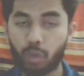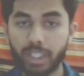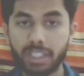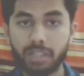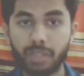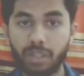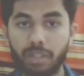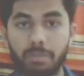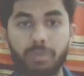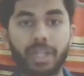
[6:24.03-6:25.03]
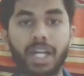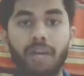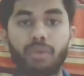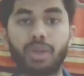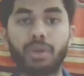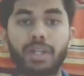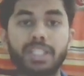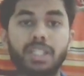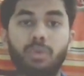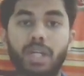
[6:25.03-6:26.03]
watch this video it will be very hard for you to
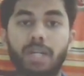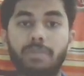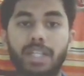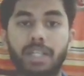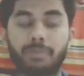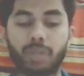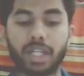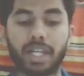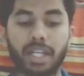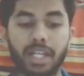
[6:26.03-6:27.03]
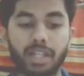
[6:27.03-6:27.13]
understand what i am telling okay